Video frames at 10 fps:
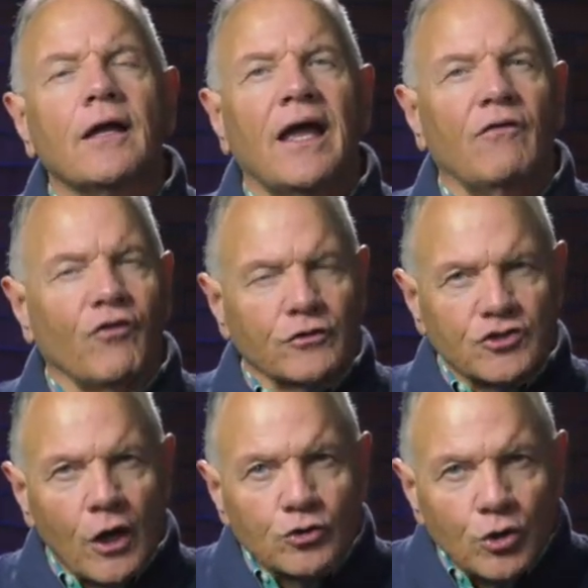if you're
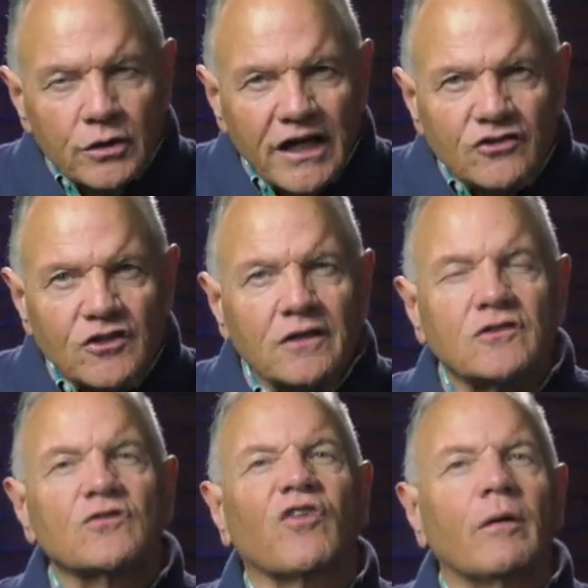social
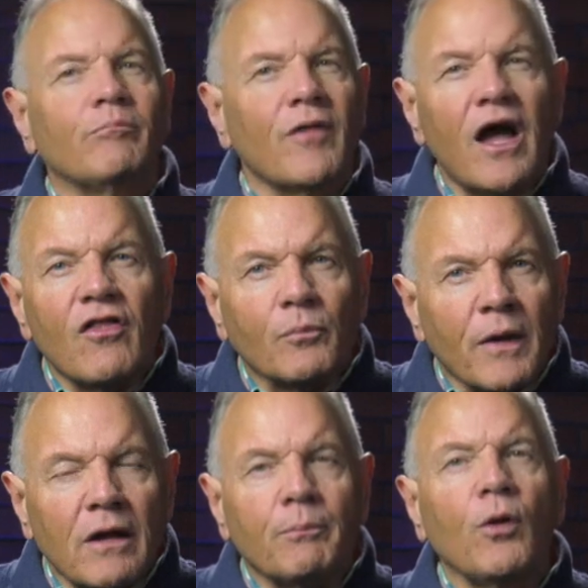distance from other
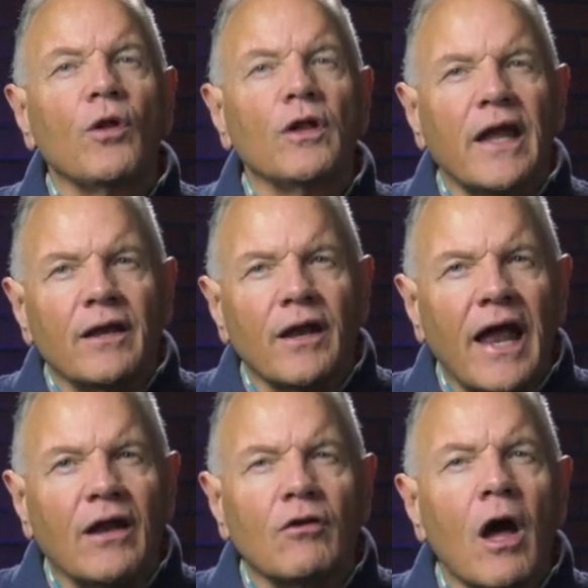people and
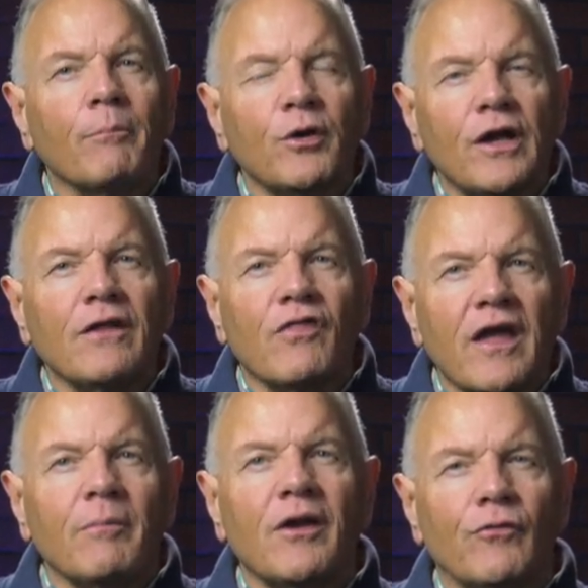not putting
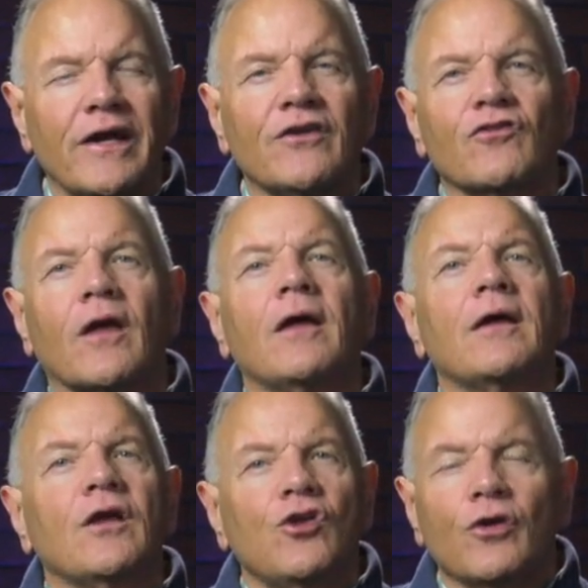them in risk,
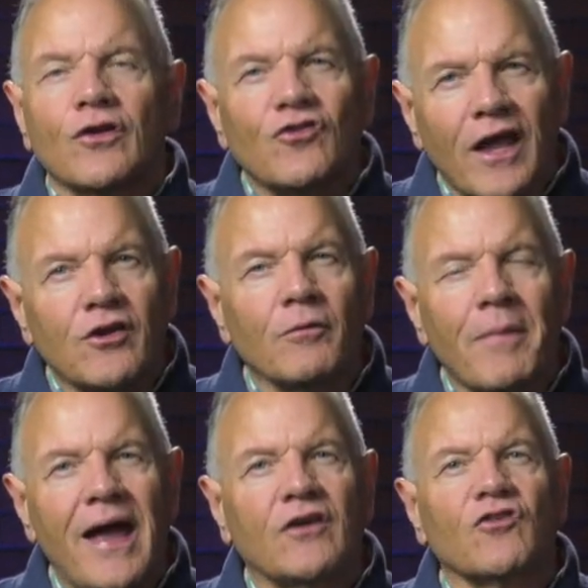you can take your
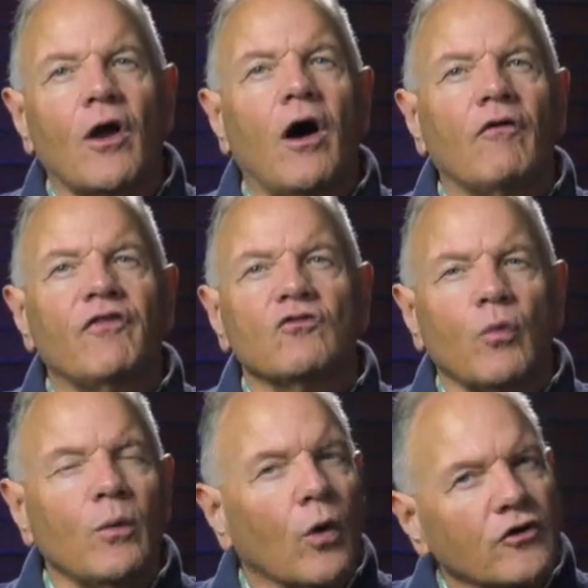mask off as
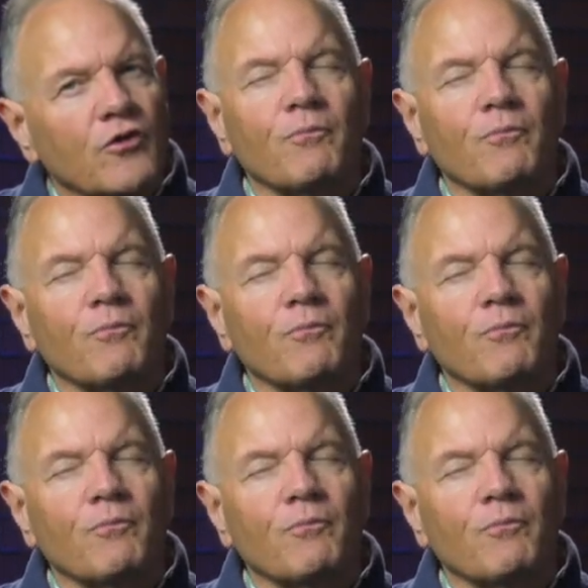we worship